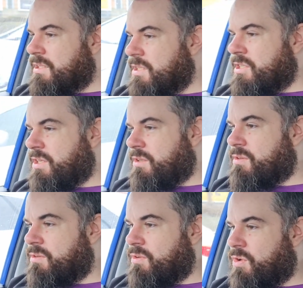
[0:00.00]
It's actually
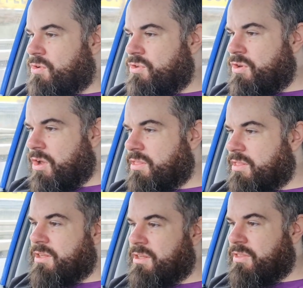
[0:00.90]
not
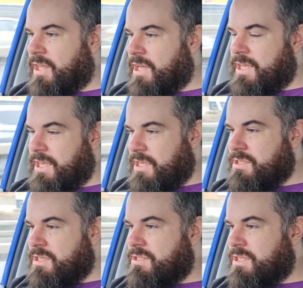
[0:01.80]
that
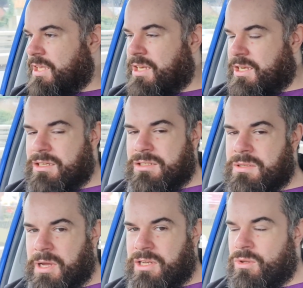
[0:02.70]
easy to get it
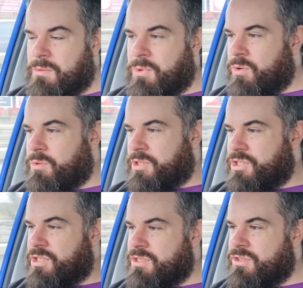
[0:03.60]
into manual mode,
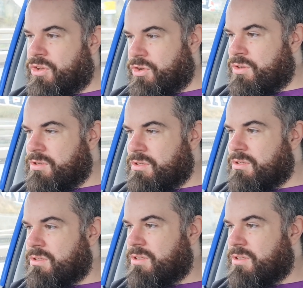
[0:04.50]
which is good.